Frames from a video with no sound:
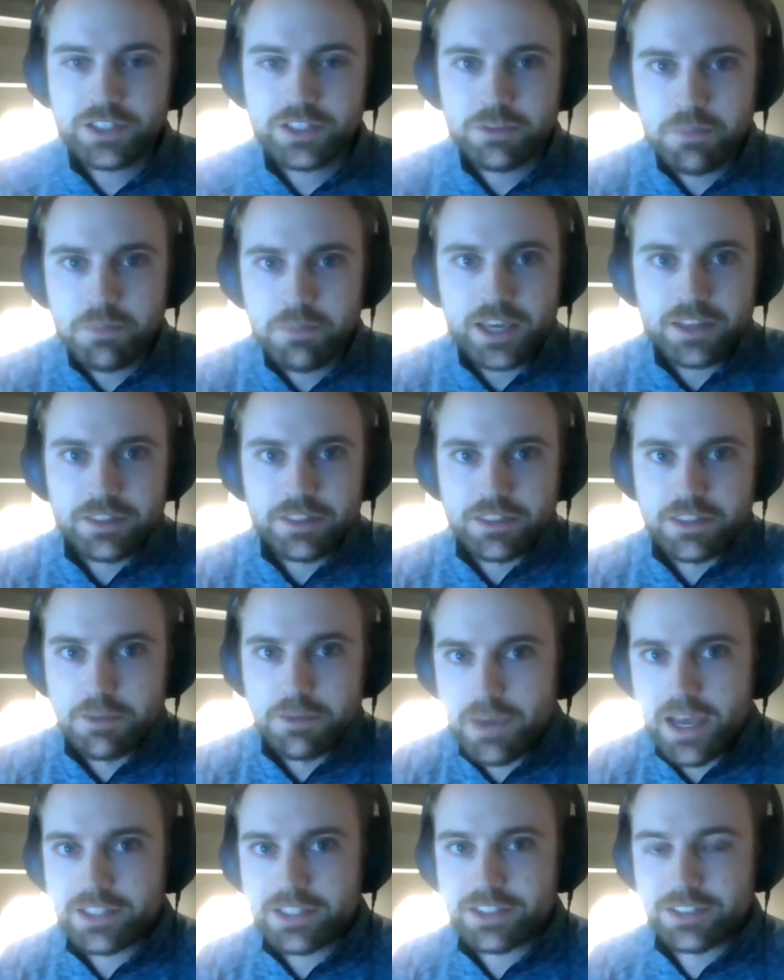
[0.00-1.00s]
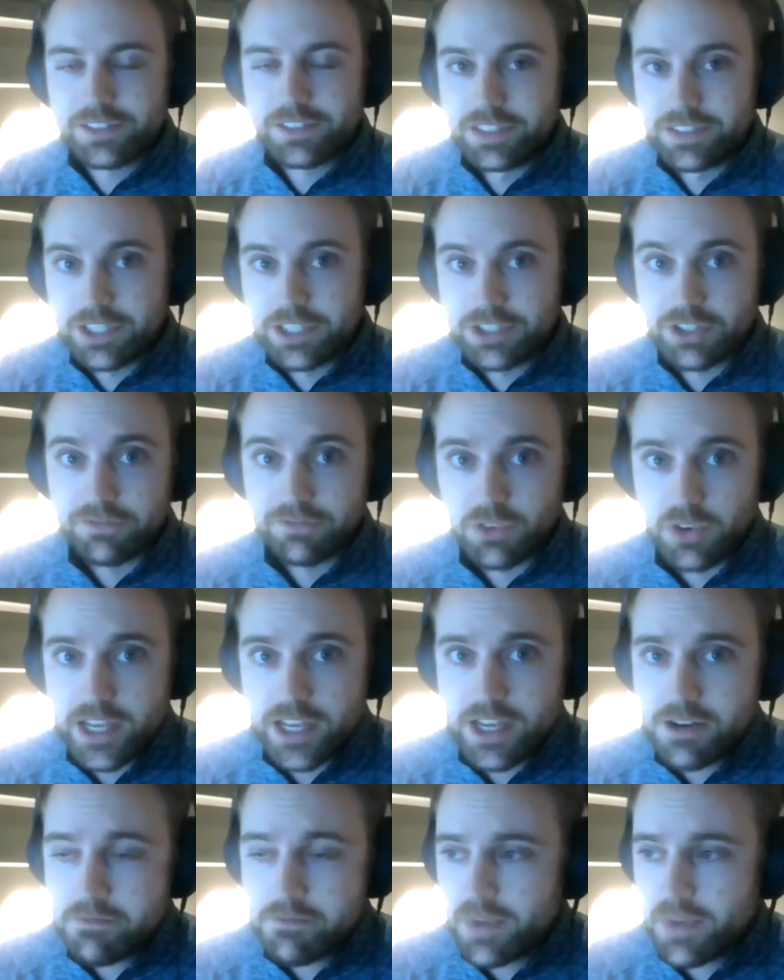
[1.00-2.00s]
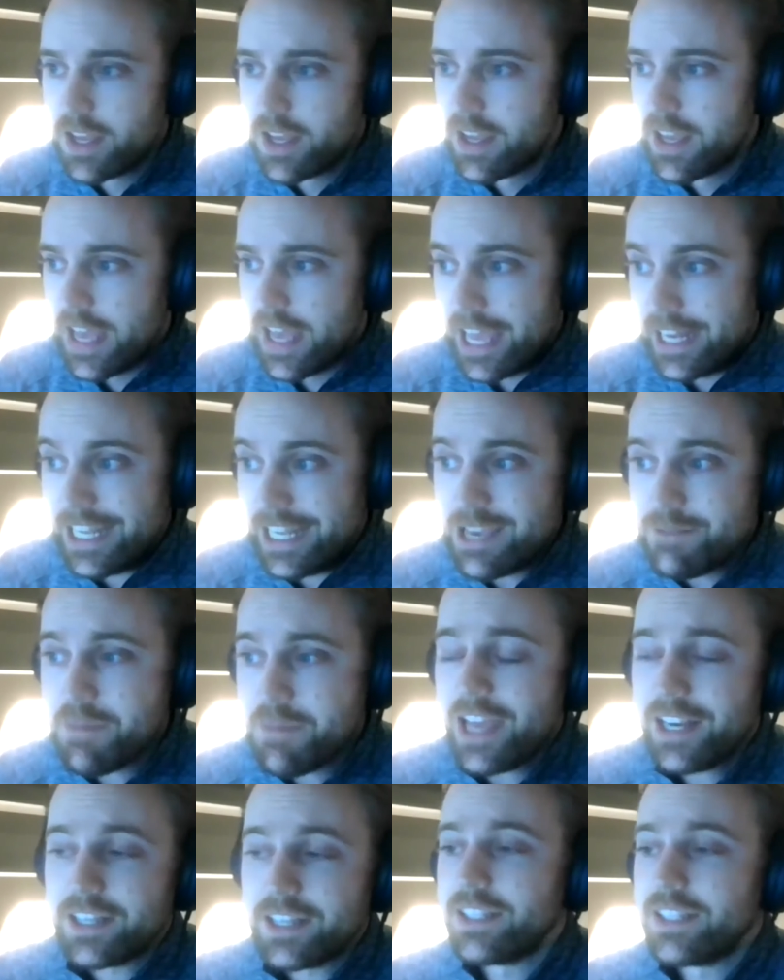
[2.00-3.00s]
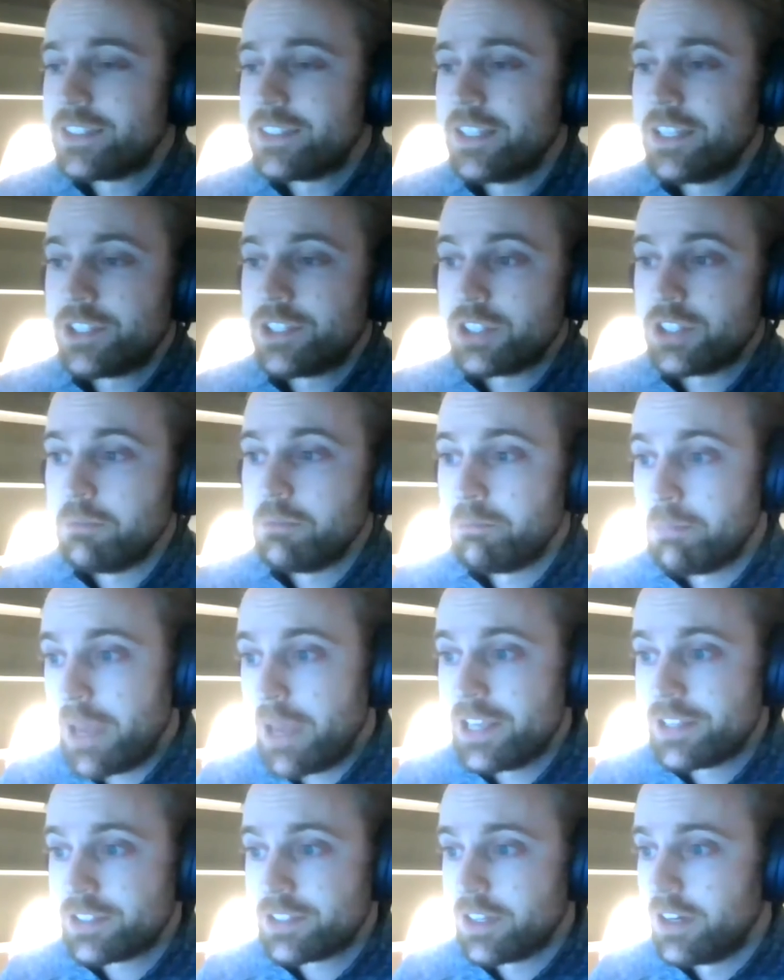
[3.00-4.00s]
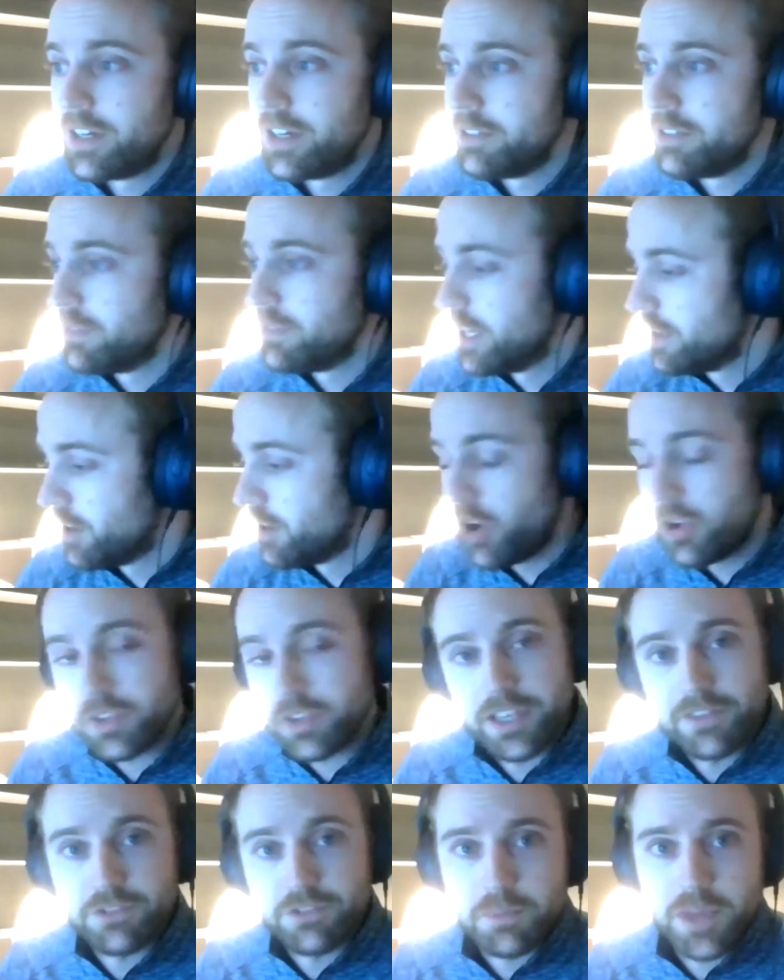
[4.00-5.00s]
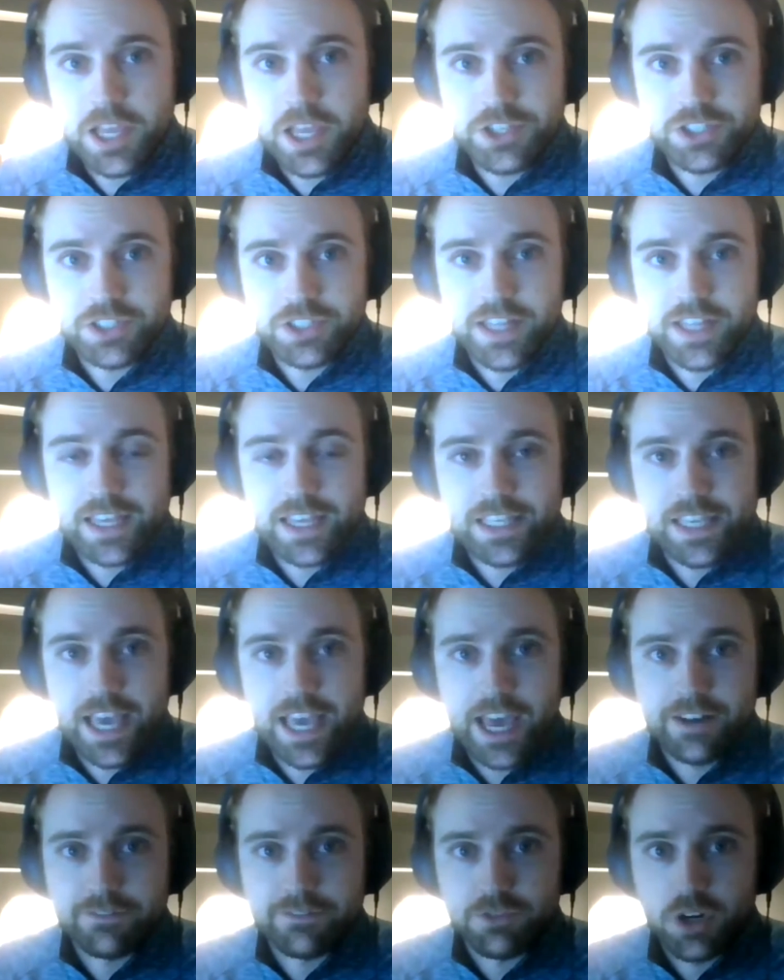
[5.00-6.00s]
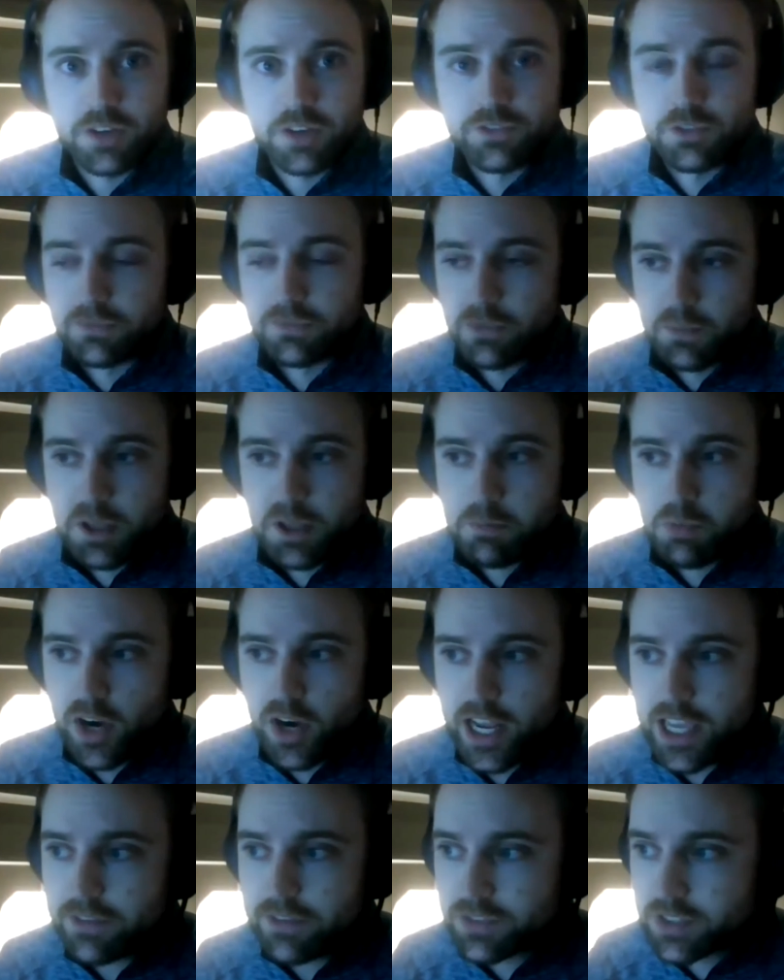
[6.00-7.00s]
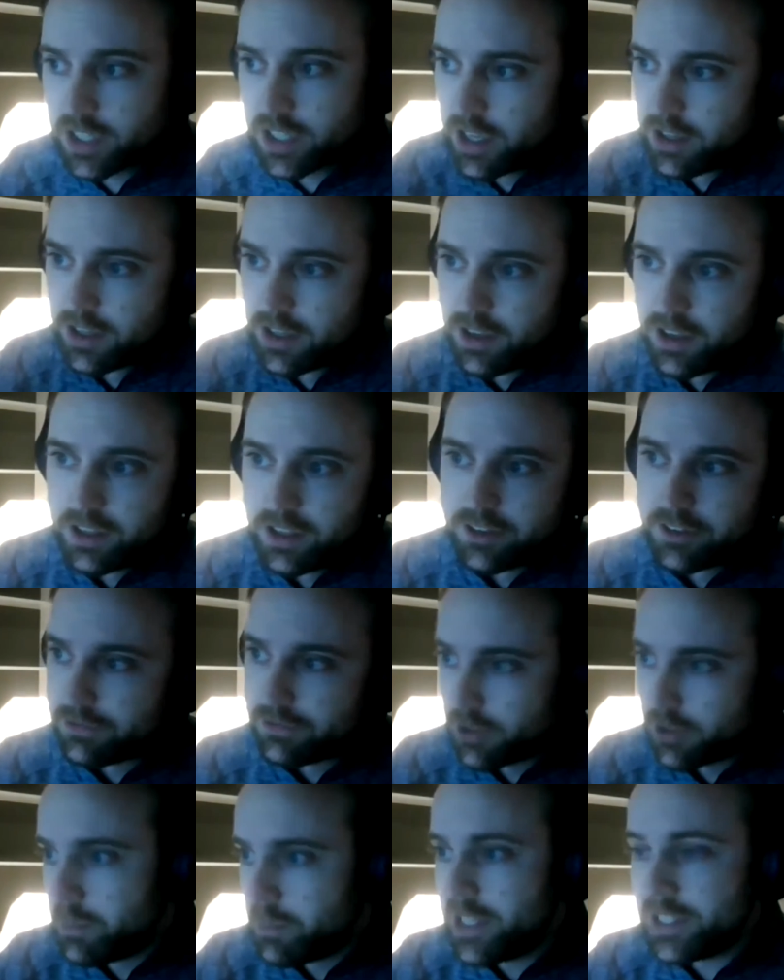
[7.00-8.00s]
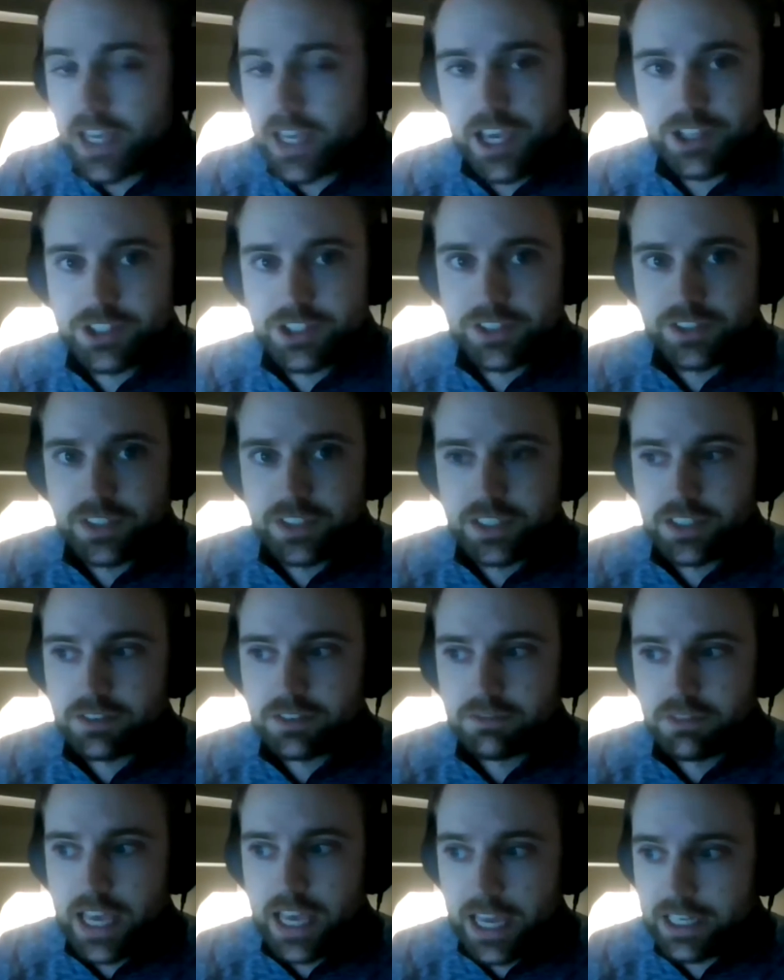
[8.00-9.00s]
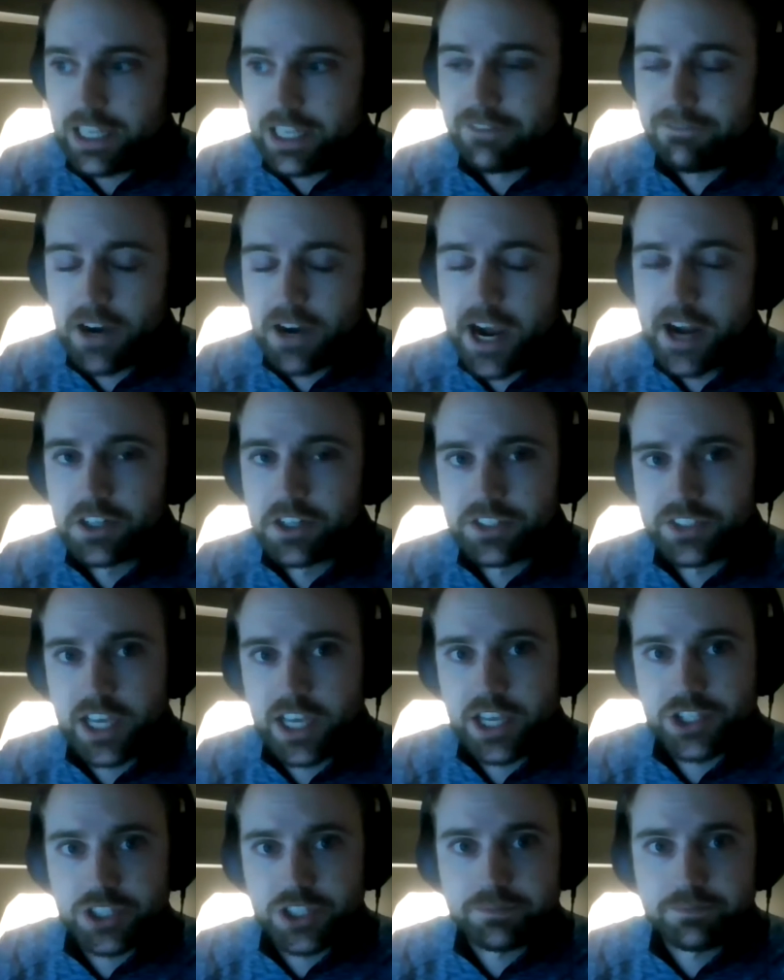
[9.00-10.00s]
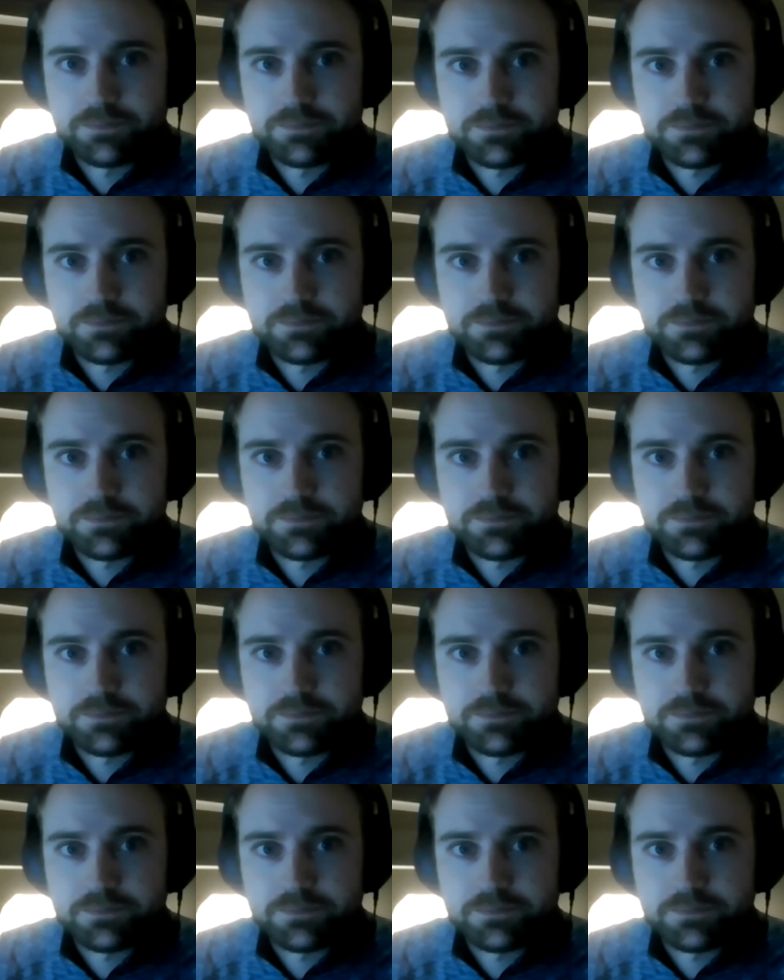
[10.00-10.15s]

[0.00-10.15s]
to make the best decision for him. And he made a decision based on all the information that he had in front of him from the Braves, from his agency, and he fired his agent.